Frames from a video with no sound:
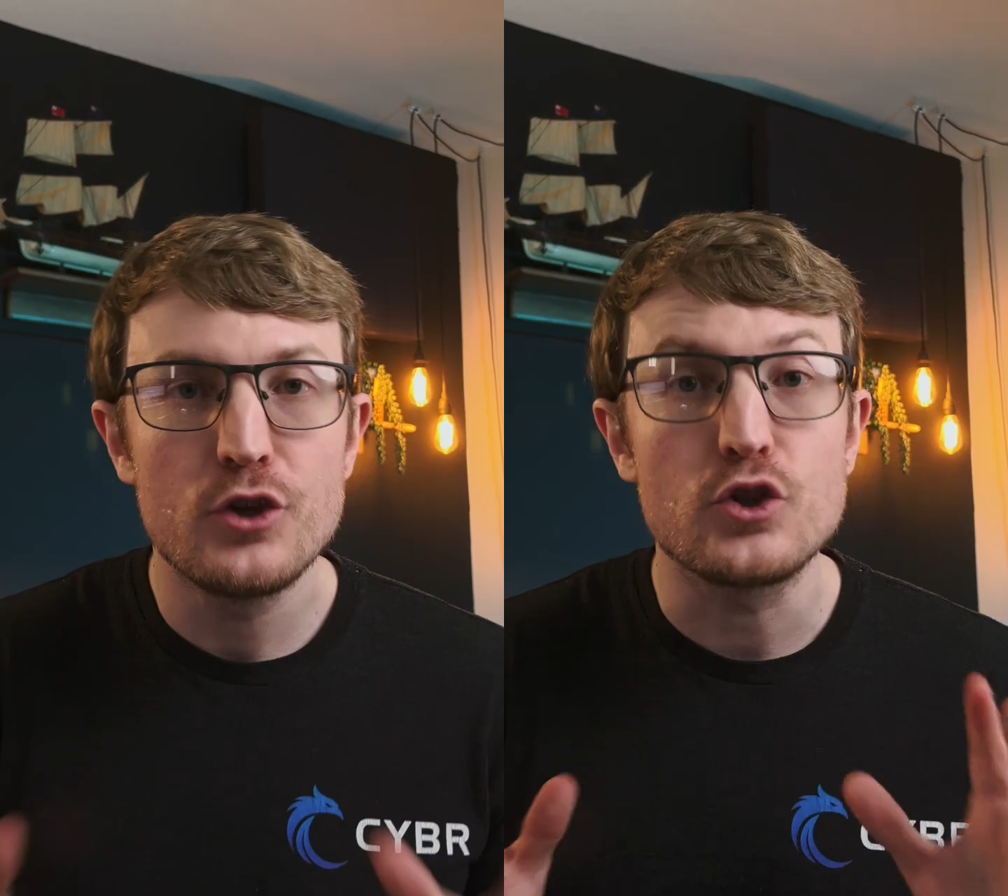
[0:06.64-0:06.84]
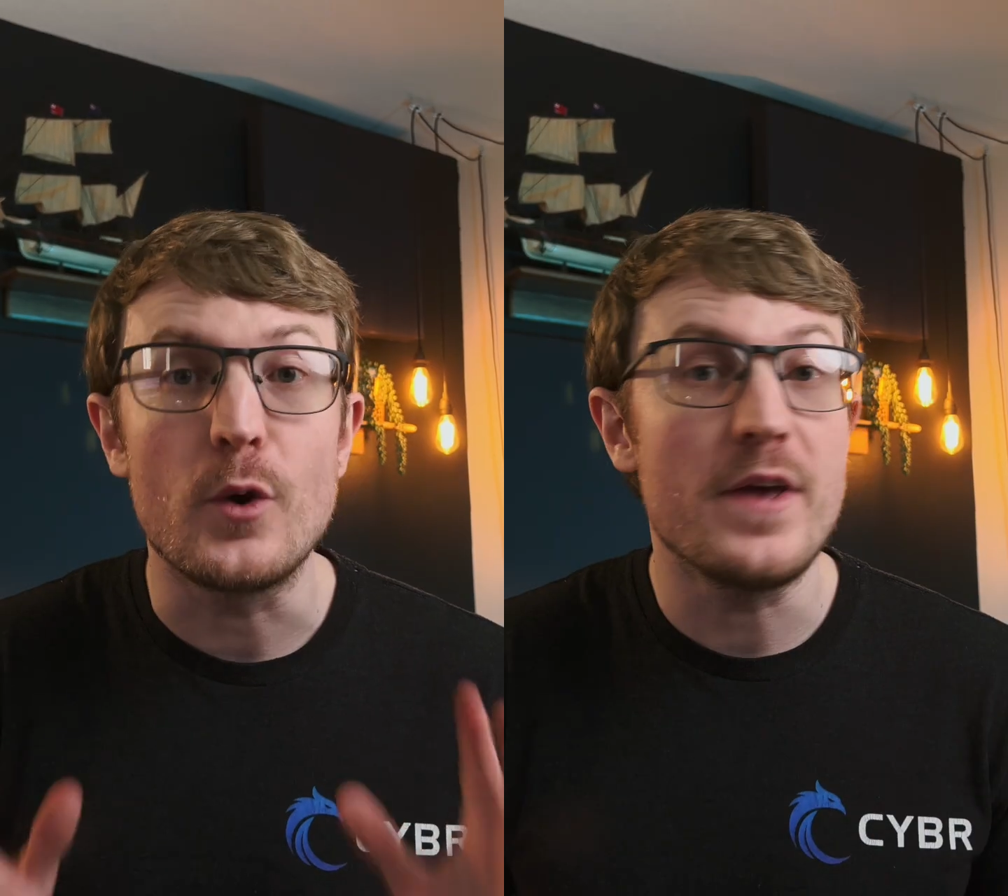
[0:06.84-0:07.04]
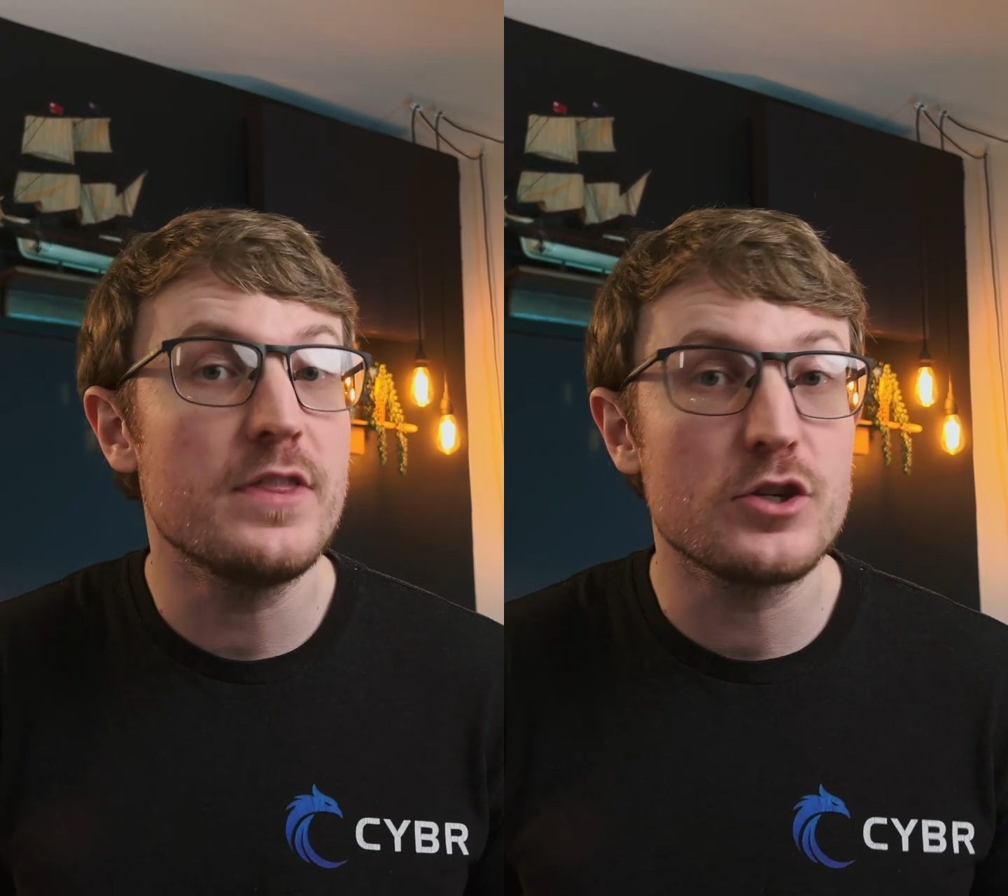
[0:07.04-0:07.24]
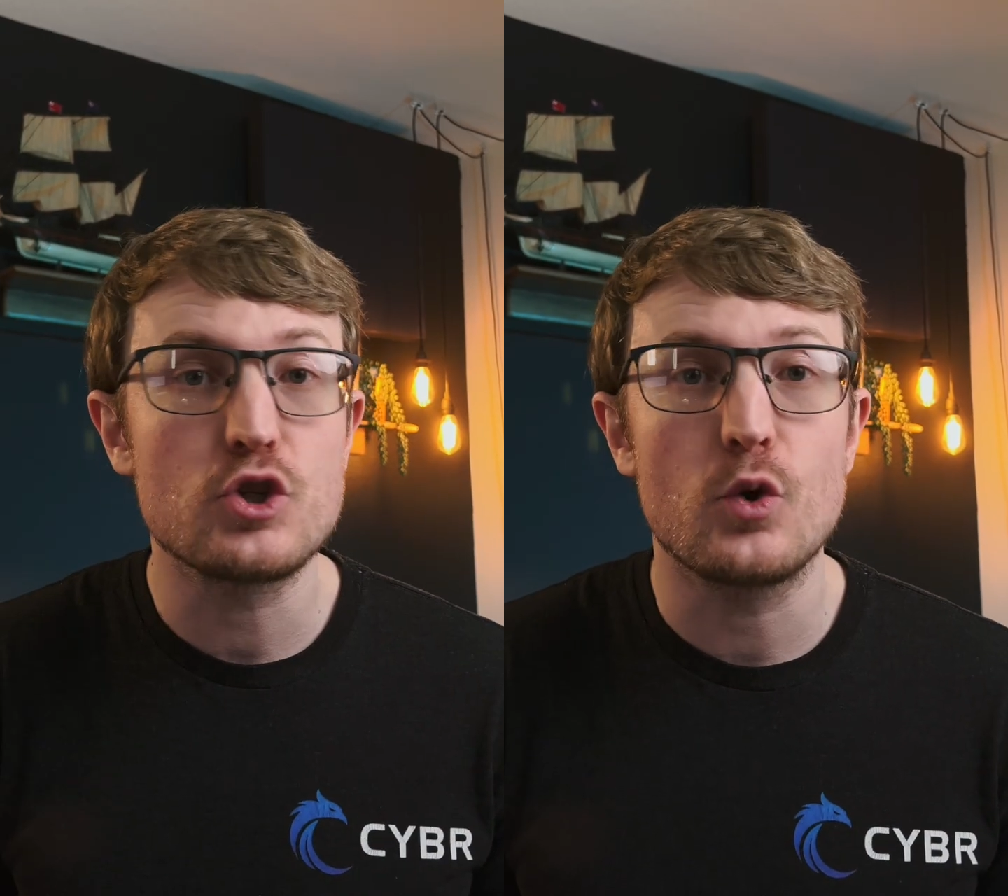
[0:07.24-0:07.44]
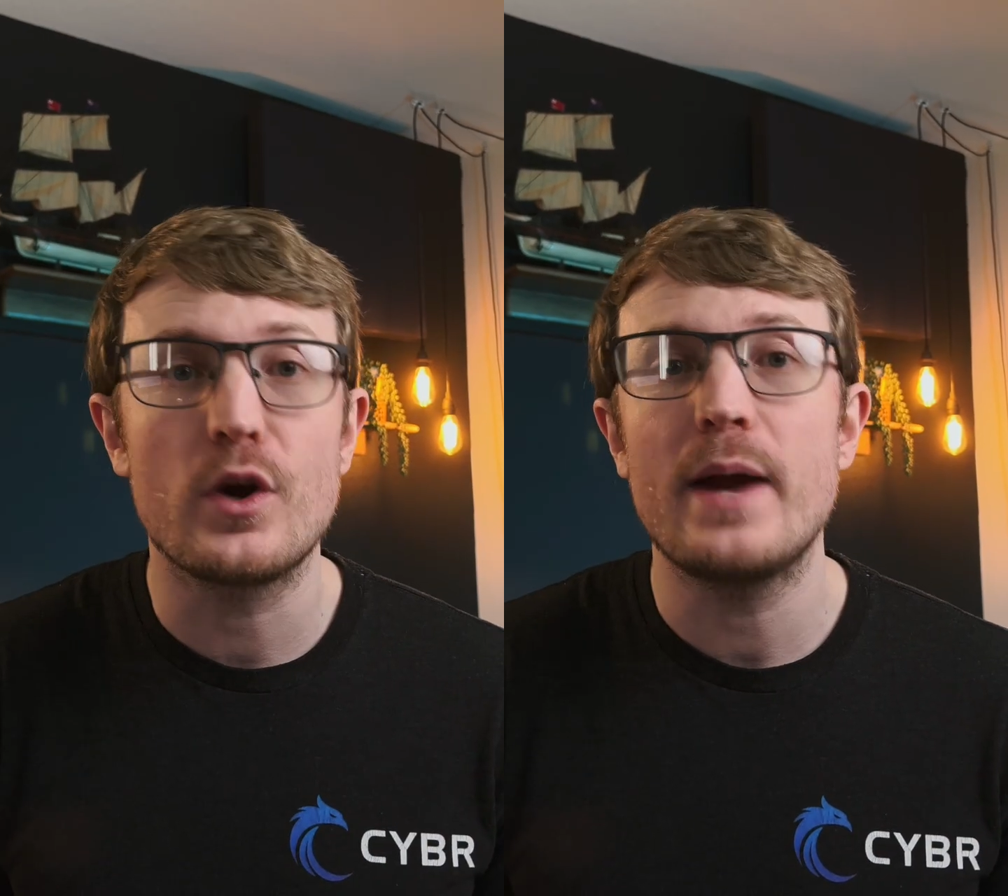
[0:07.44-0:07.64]
So in this
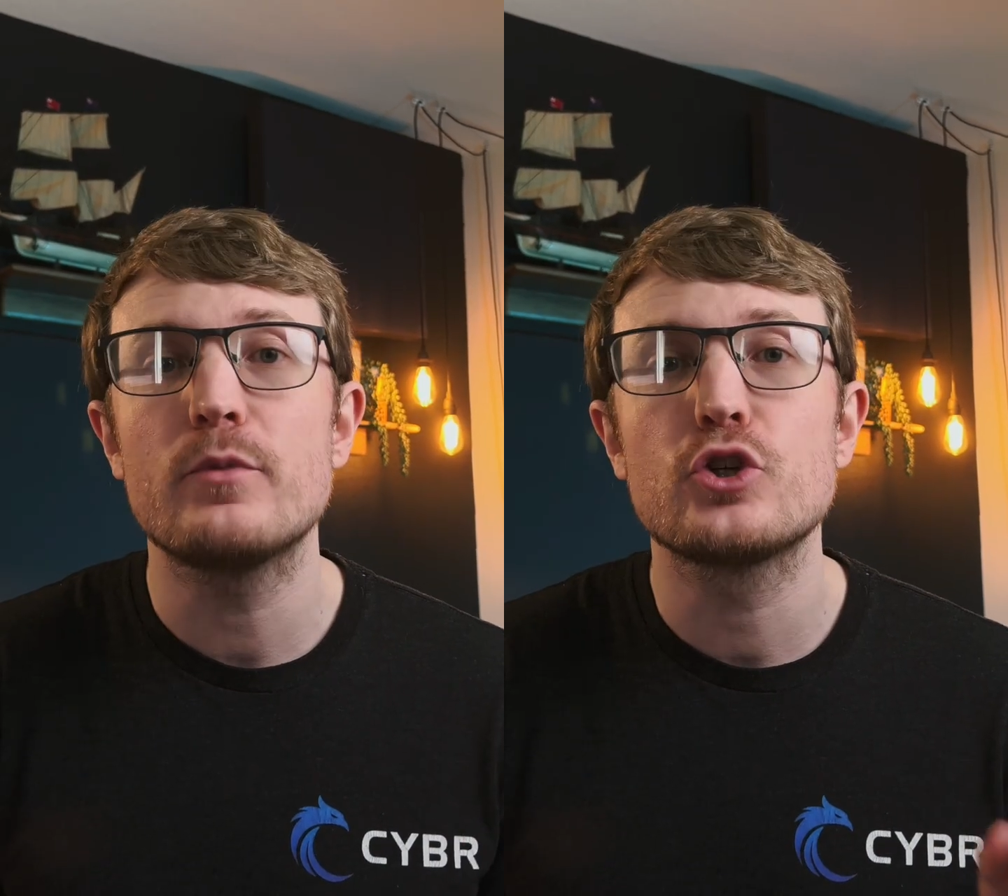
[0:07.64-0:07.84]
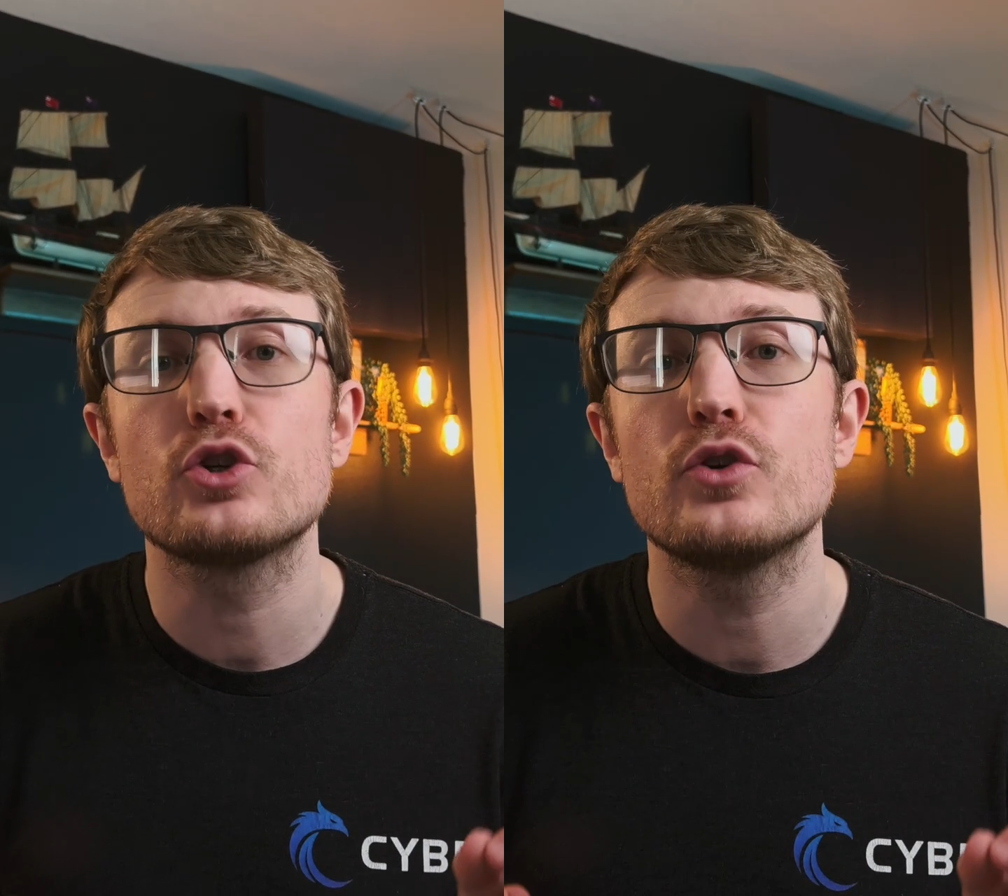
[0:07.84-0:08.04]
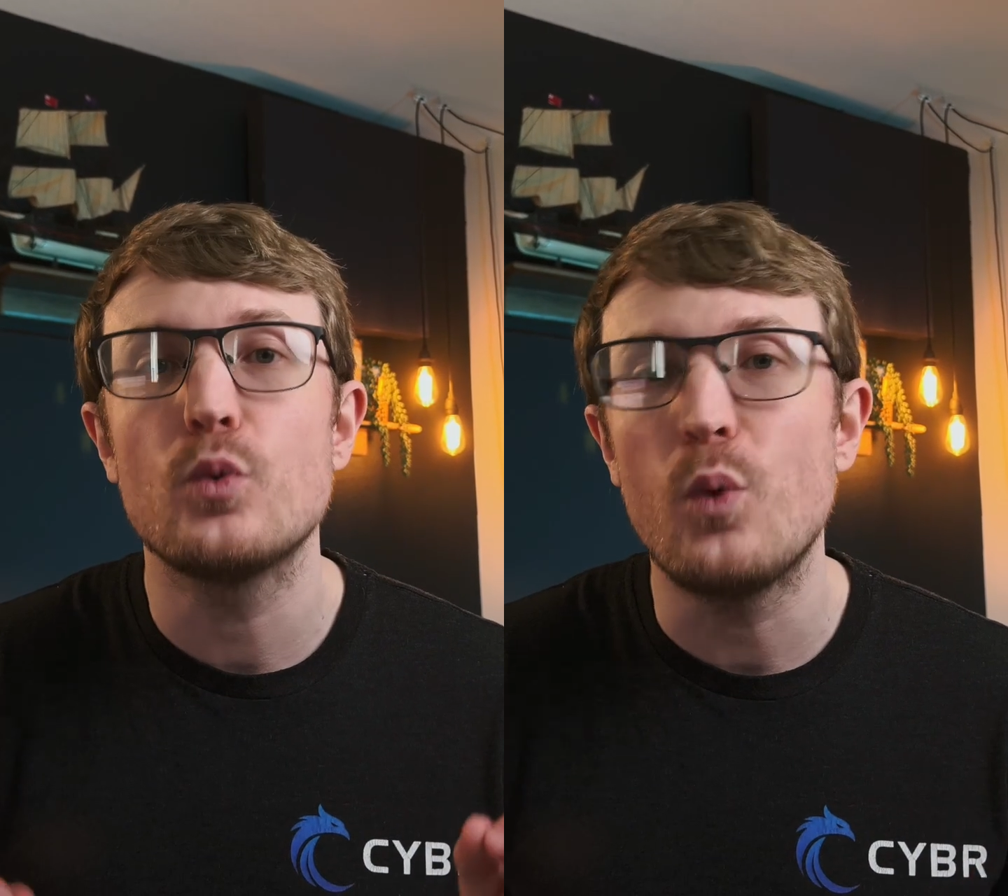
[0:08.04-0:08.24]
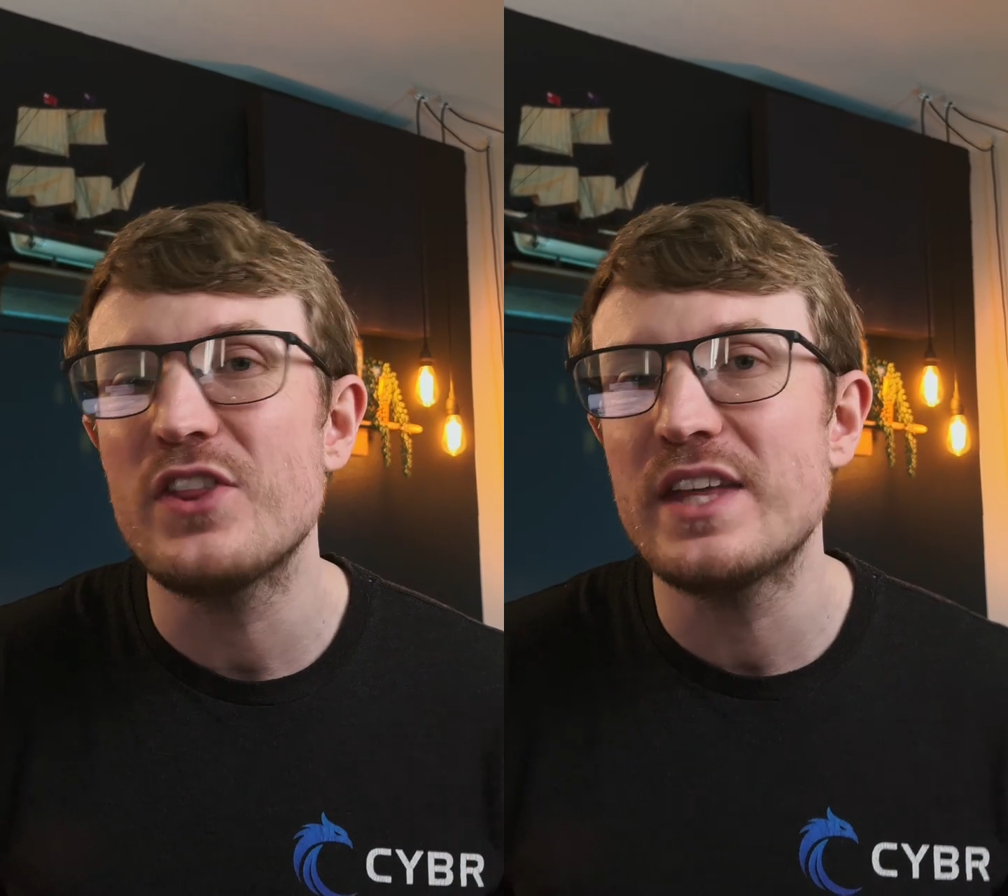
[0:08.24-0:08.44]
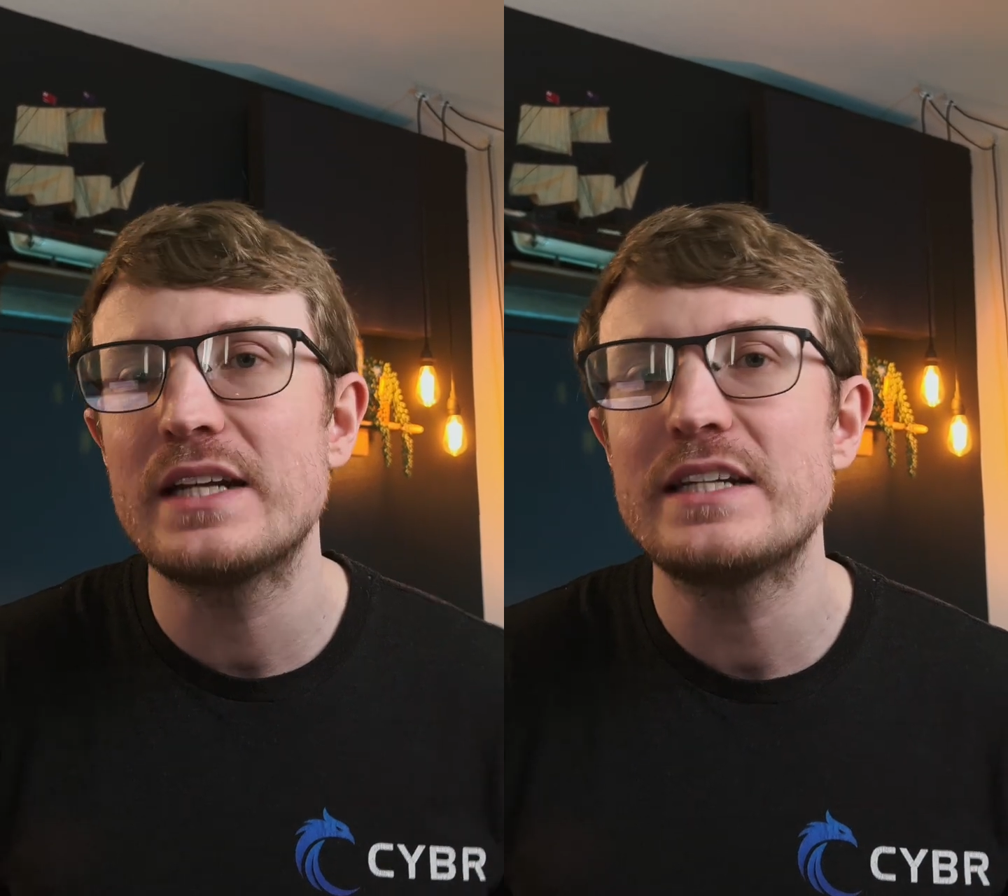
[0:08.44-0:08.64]
short, I'm going to show you what
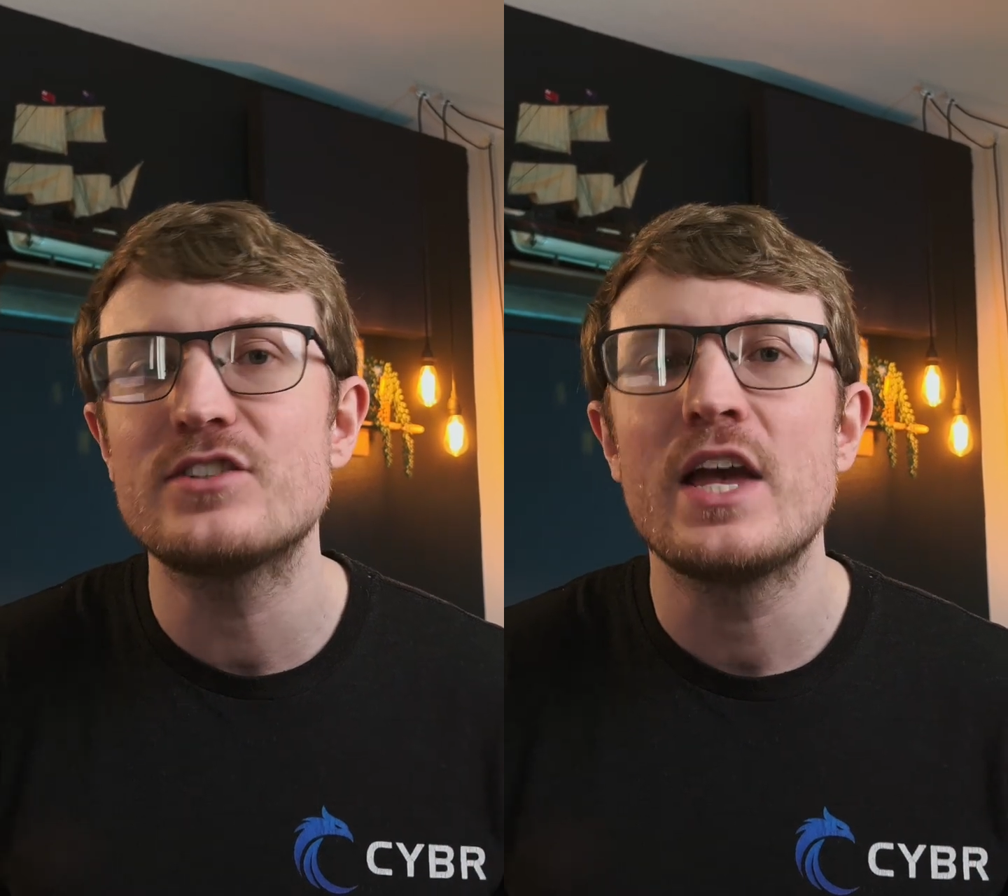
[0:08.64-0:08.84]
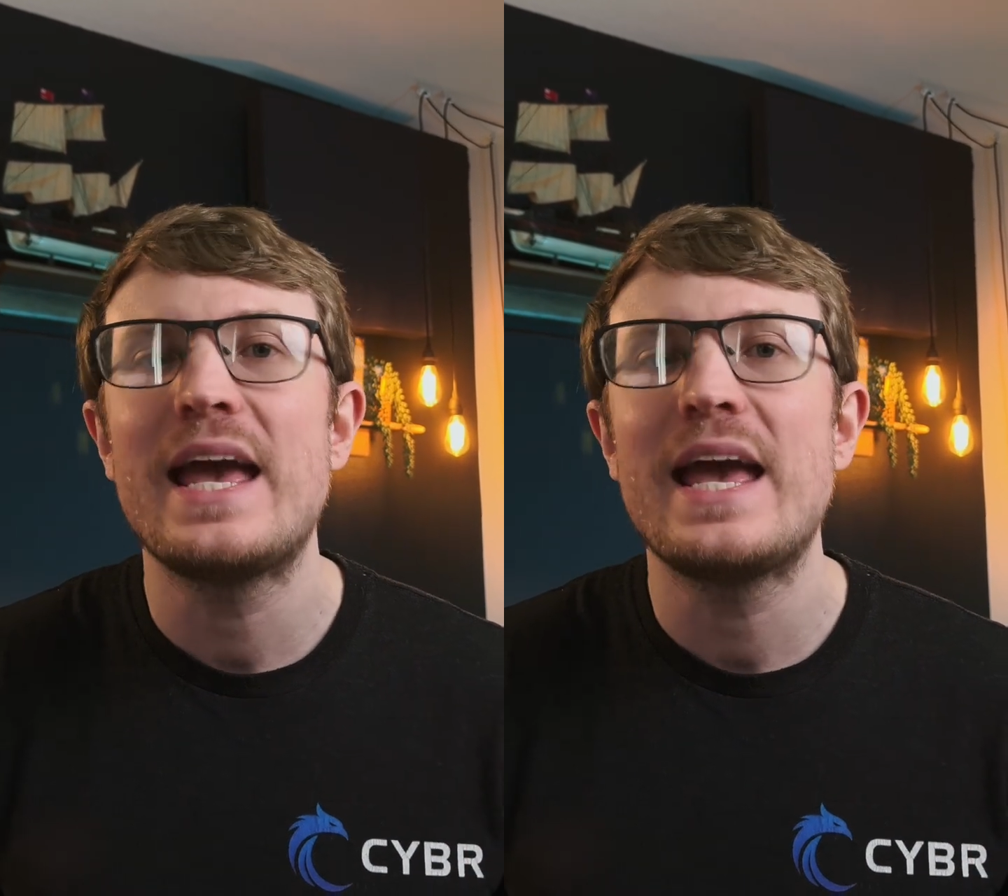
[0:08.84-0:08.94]
that is